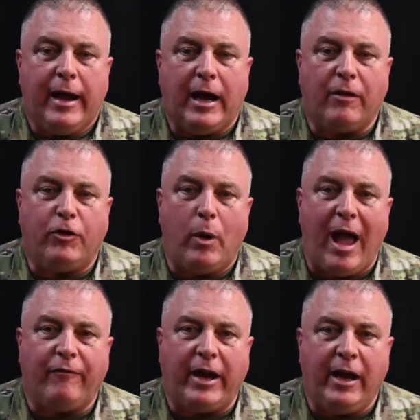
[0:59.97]
And if you
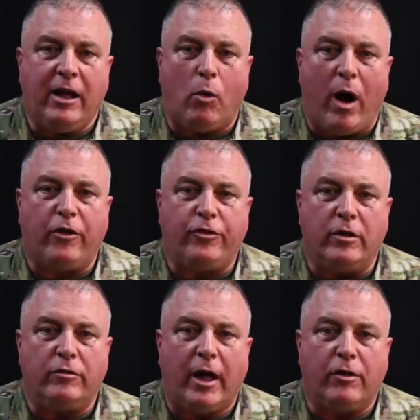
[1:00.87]
have any
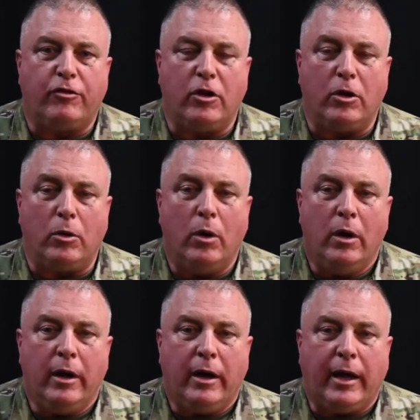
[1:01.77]
questions as to
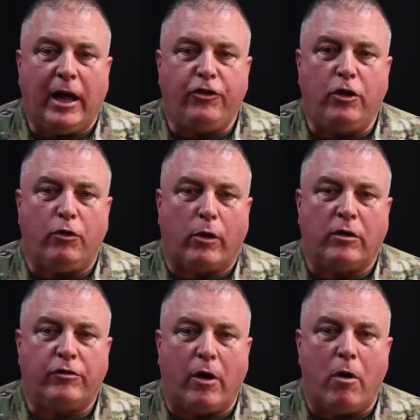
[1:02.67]
issues or
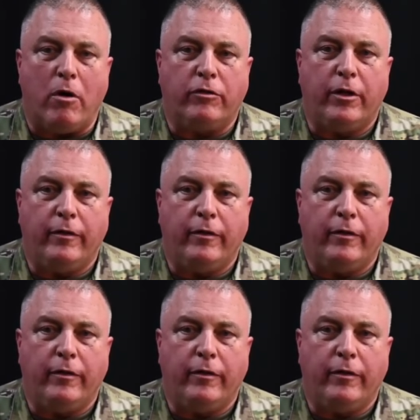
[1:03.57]
concerns,